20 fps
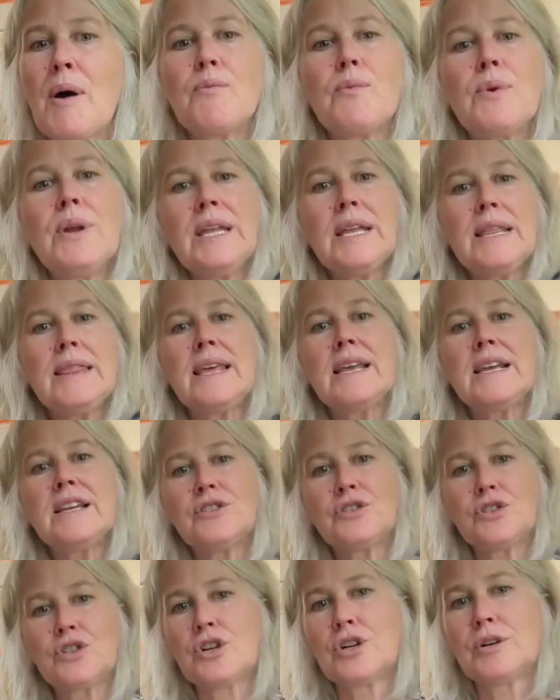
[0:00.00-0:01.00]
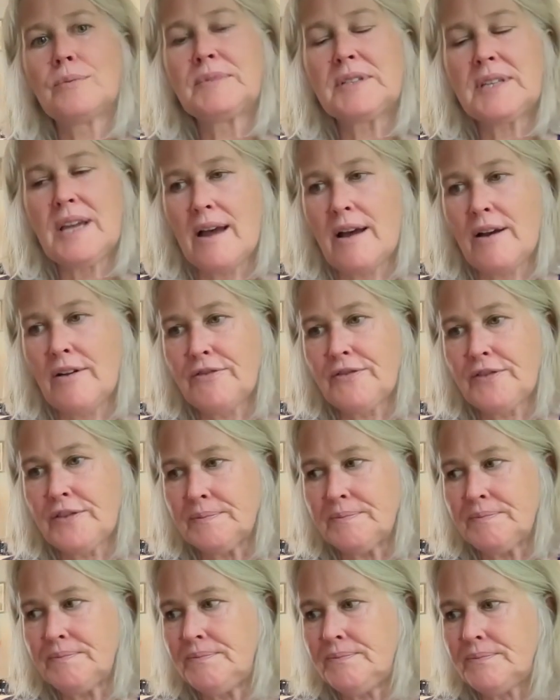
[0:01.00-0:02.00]
really think in terms of,
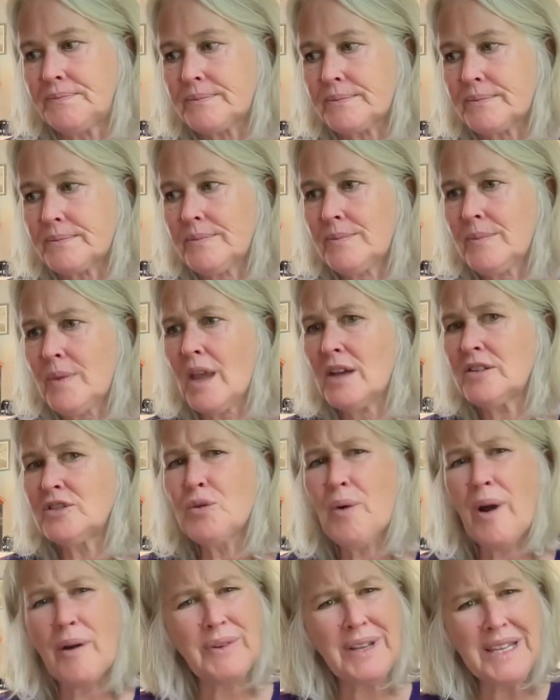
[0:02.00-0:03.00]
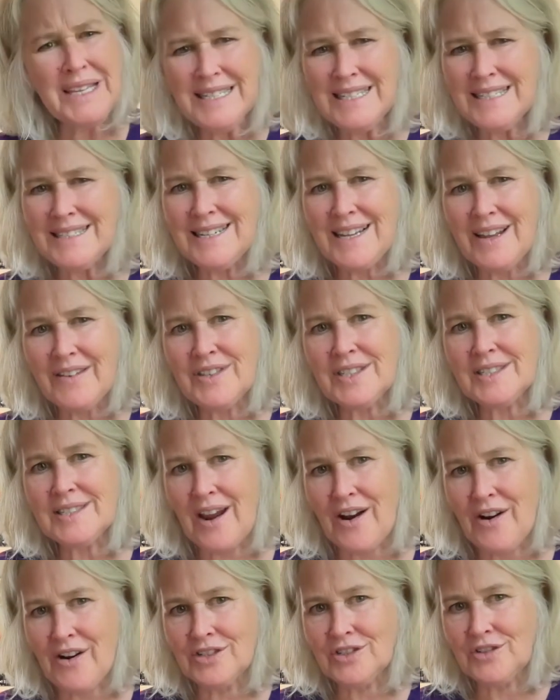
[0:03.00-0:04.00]
do I really need to give this
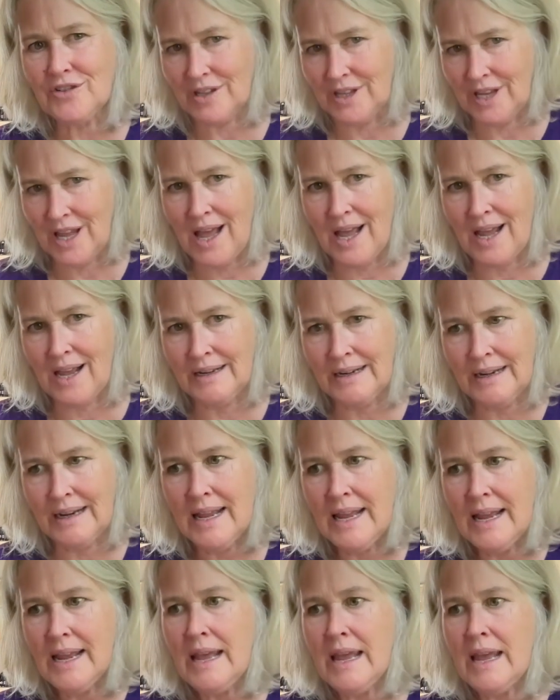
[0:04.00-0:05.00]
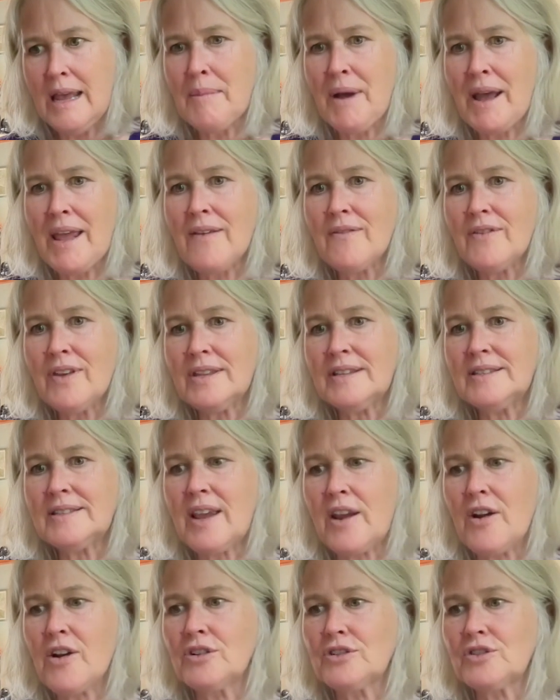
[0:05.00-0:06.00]
character a line? Am I giving this
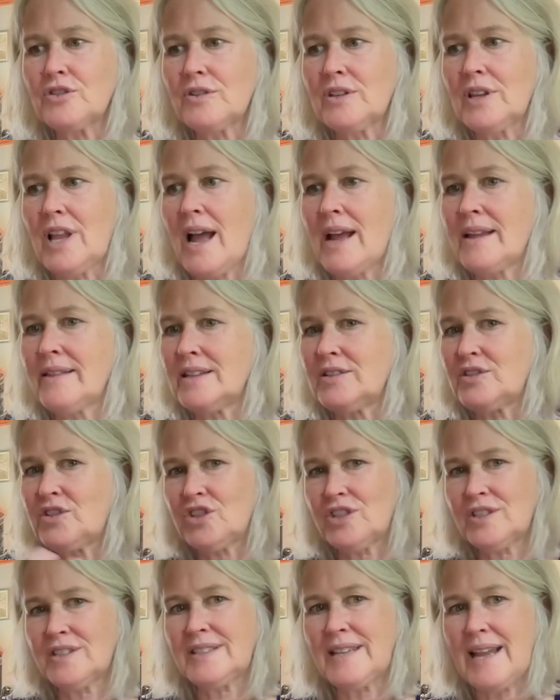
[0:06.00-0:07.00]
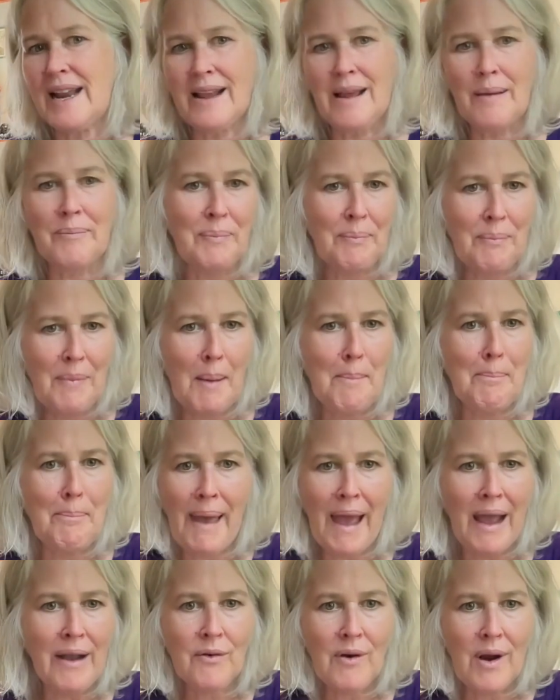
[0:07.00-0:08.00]
character a line that's just setting up
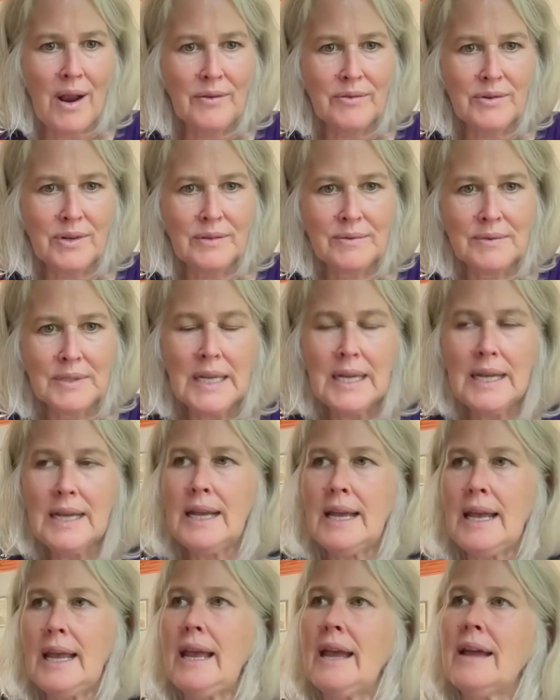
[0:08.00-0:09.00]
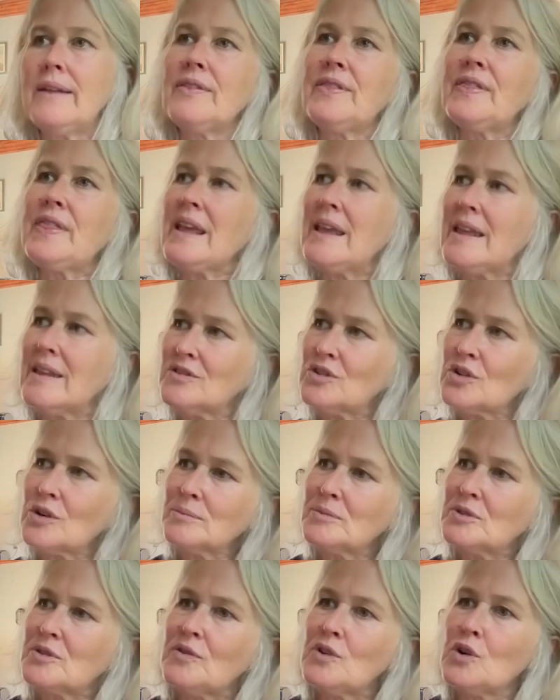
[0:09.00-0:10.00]
background? And think in
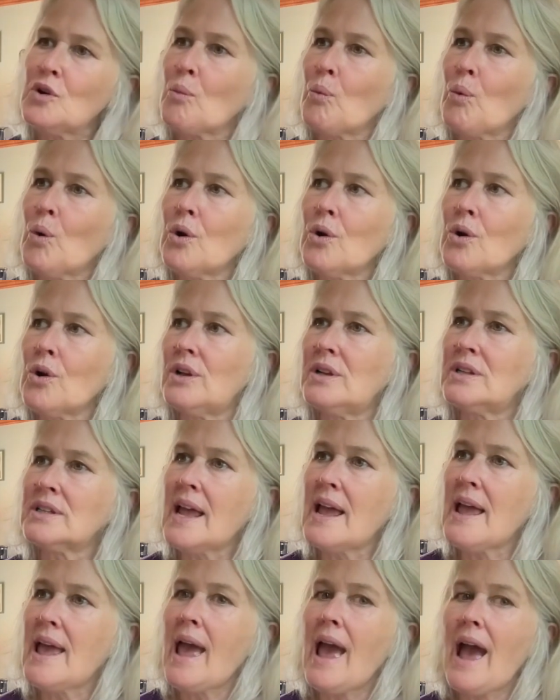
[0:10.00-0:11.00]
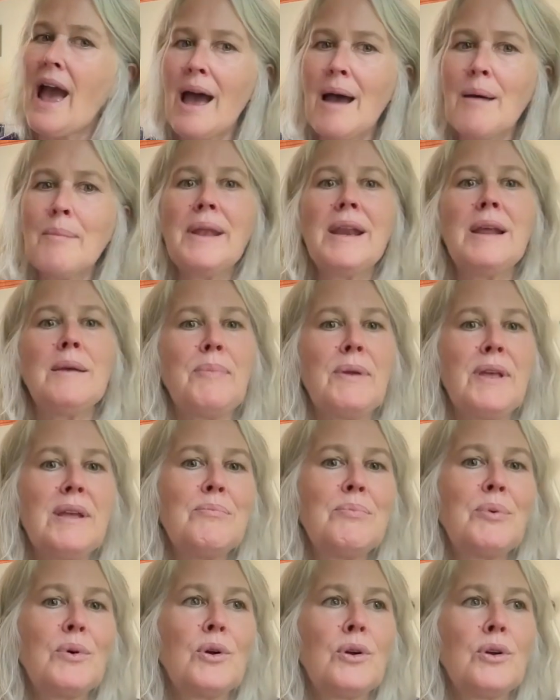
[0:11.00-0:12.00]
terms of your world, how many
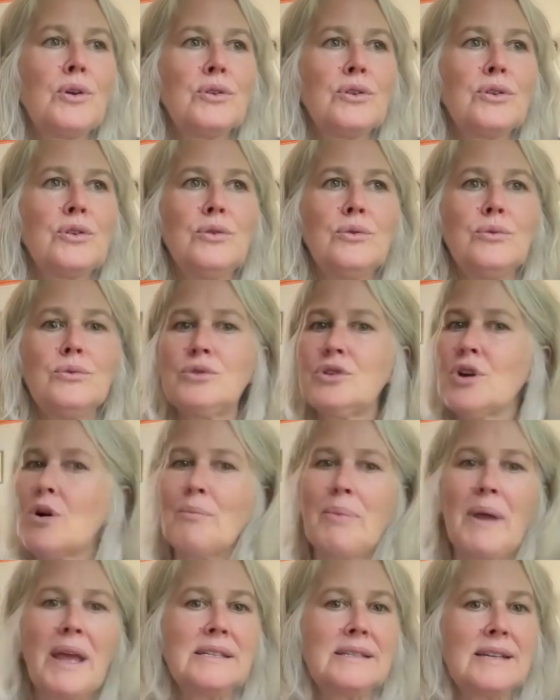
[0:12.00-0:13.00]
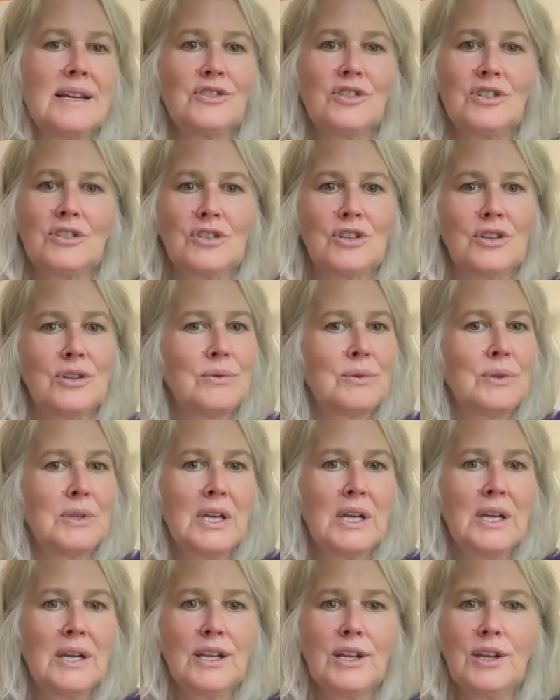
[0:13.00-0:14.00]
people you don't pay attention to.
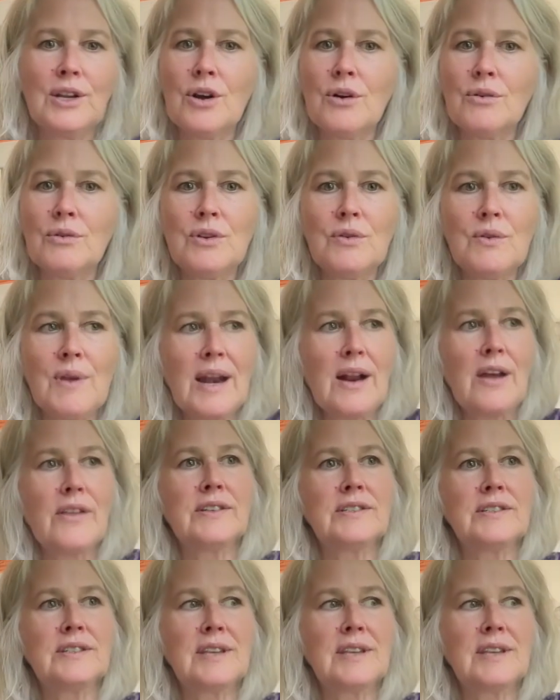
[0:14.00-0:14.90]
You get on the